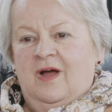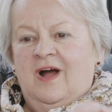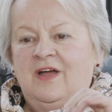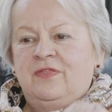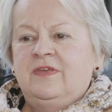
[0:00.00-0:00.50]

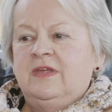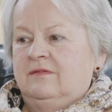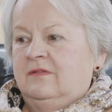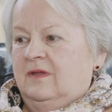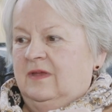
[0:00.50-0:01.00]
I think
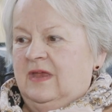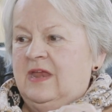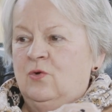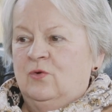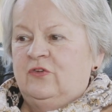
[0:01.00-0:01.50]

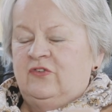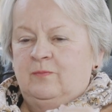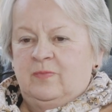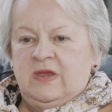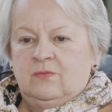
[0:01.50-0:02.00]
in order to
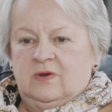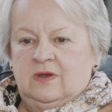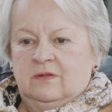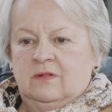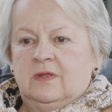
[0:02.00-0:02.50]
be
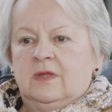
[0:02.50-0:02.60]
real,